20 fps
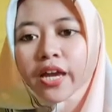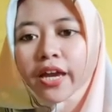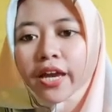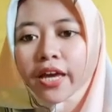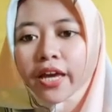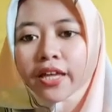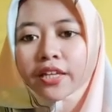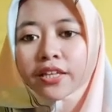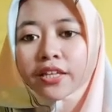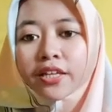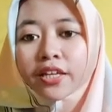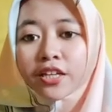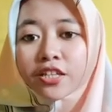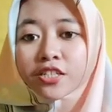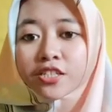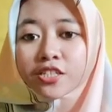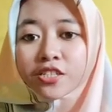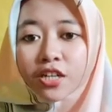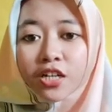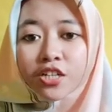and
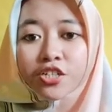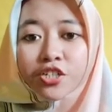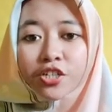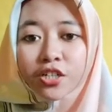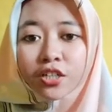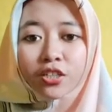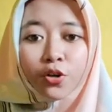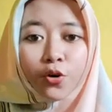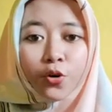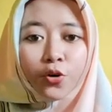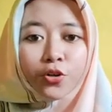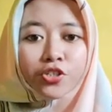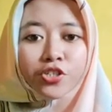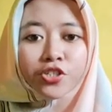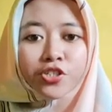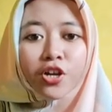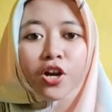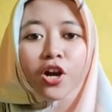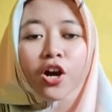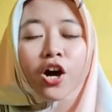instructional
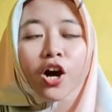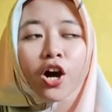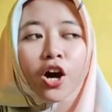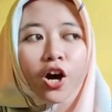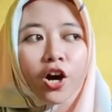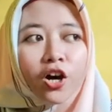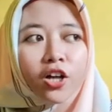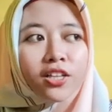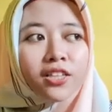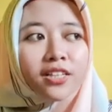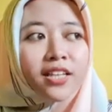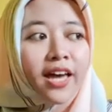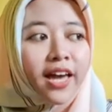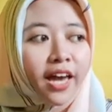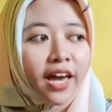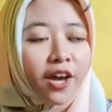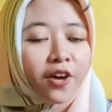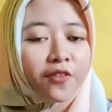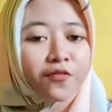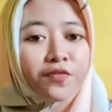coach all
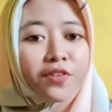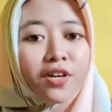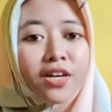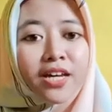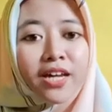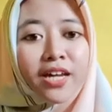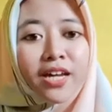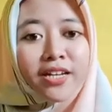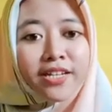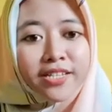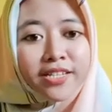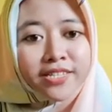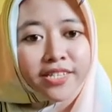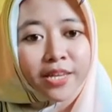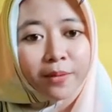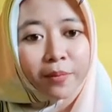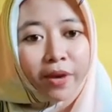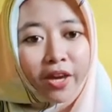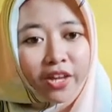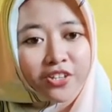have the
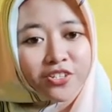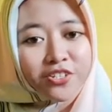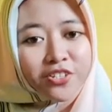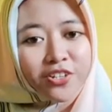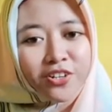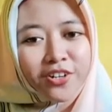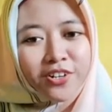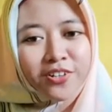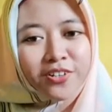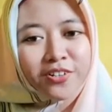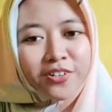same answer?